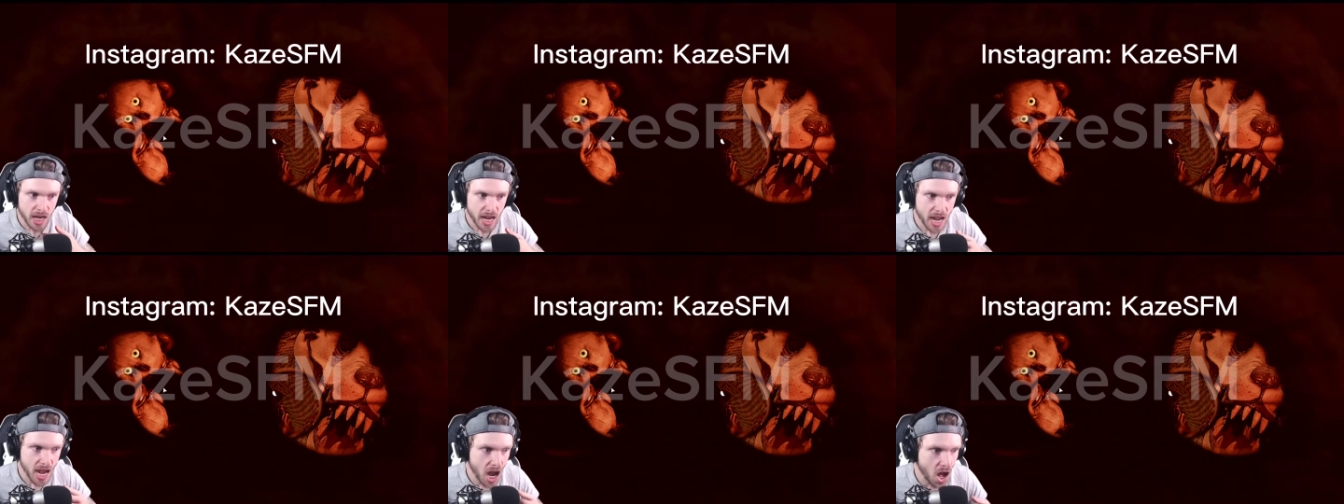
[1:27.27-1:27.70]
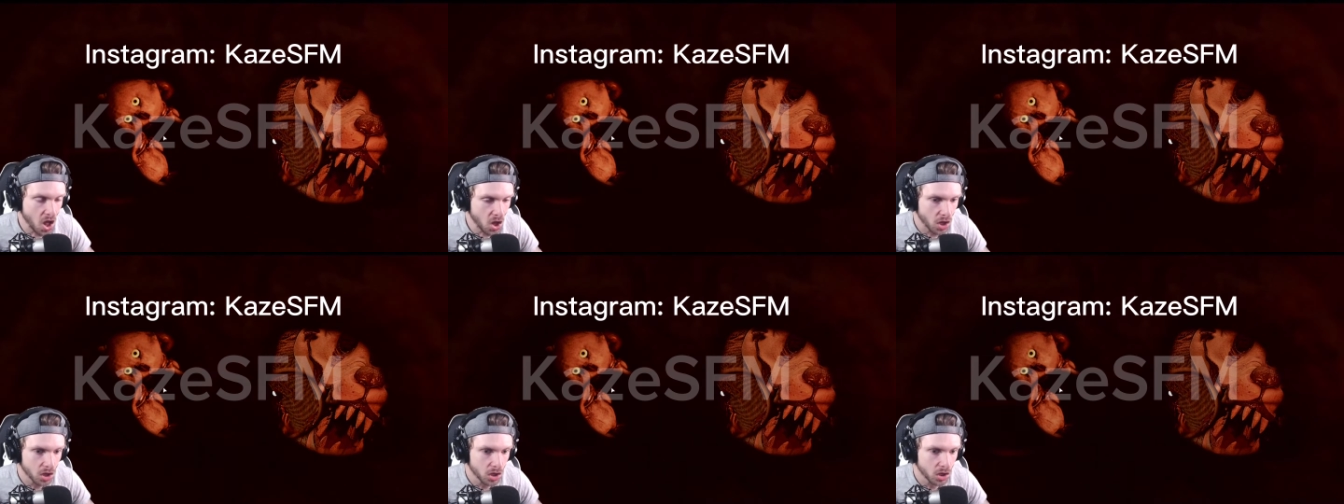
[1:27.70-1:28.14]

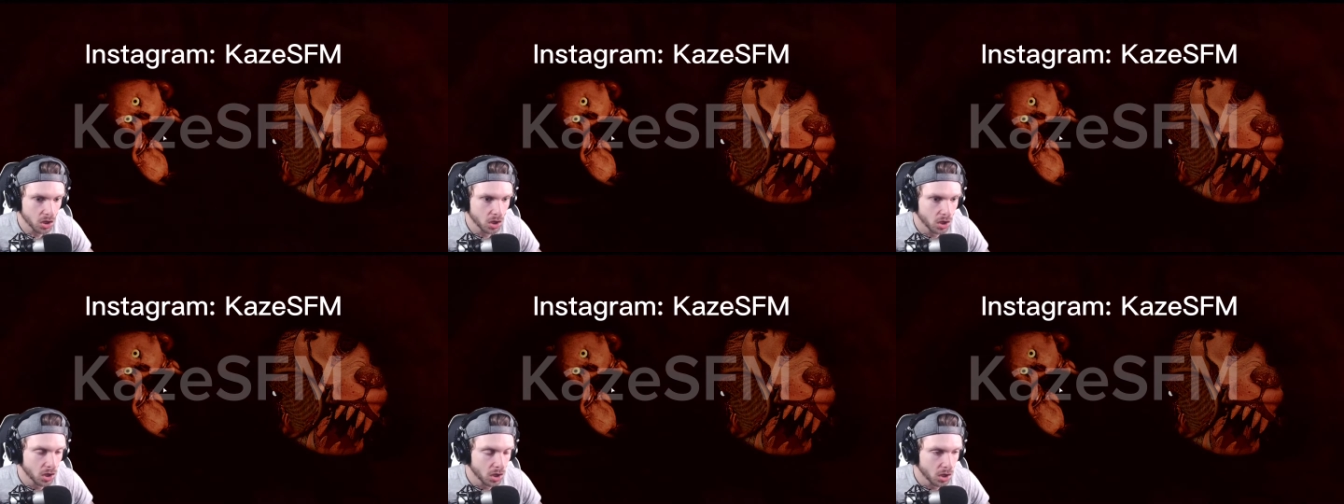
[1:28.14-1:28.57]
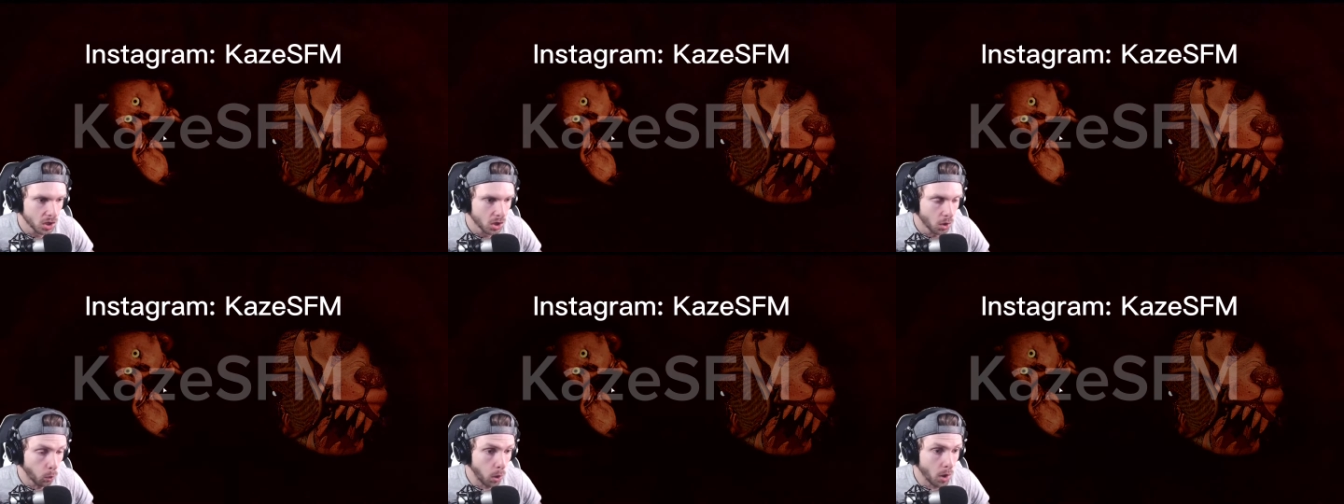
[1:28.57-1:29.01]
hell?
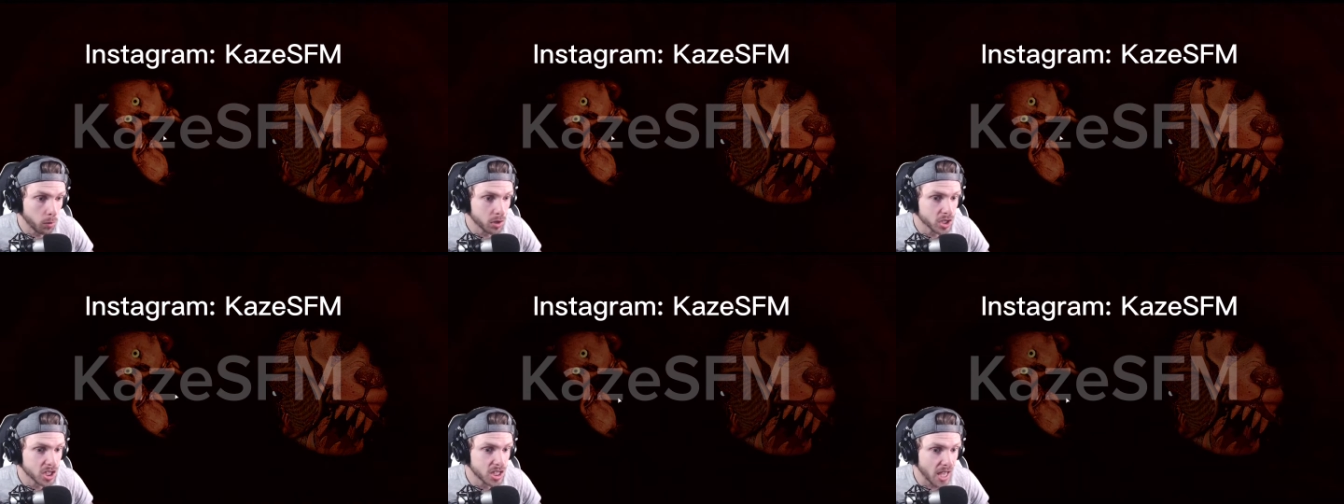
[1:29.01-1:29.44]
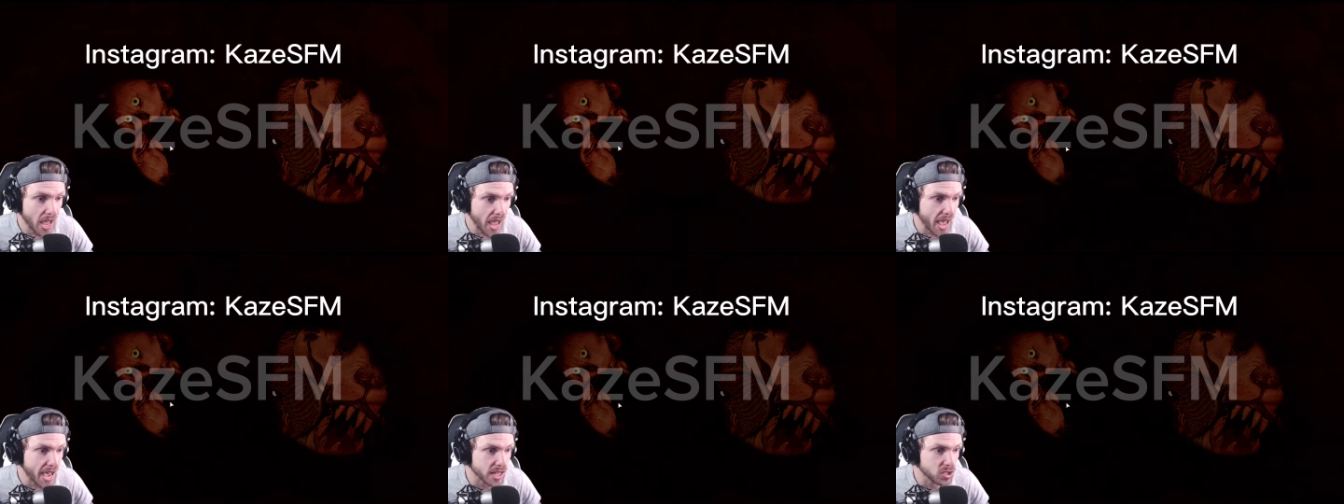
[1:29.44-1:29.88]
What was
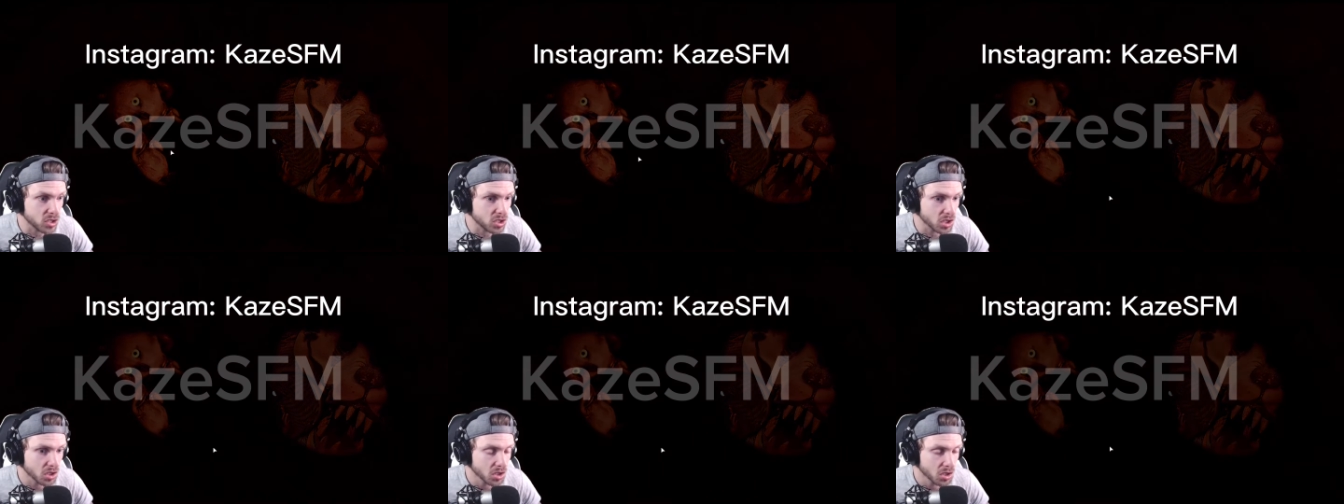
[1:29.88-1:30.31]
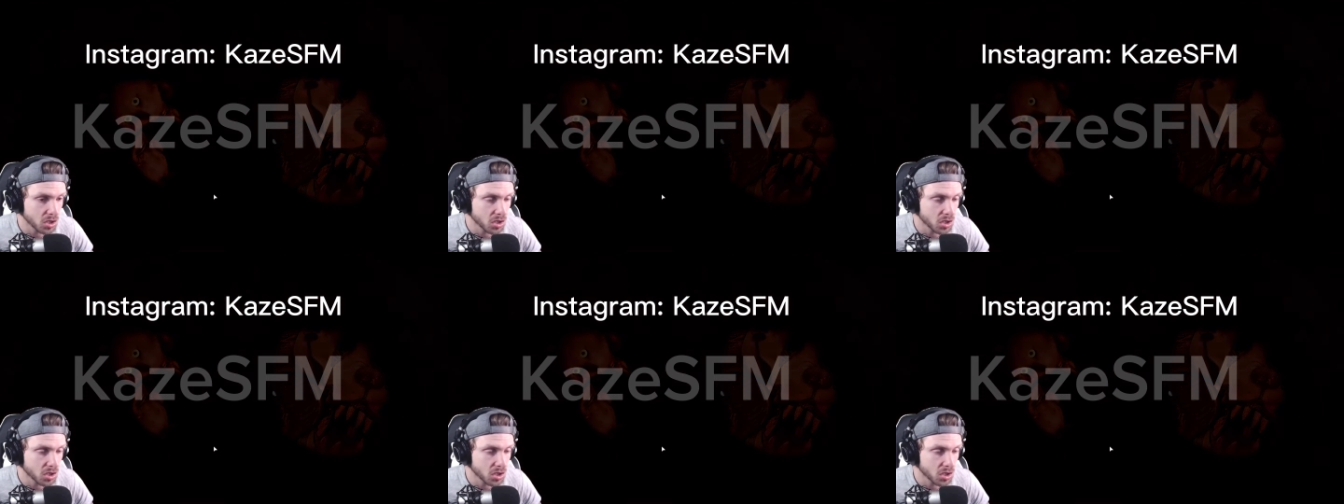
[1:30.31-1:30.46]
that?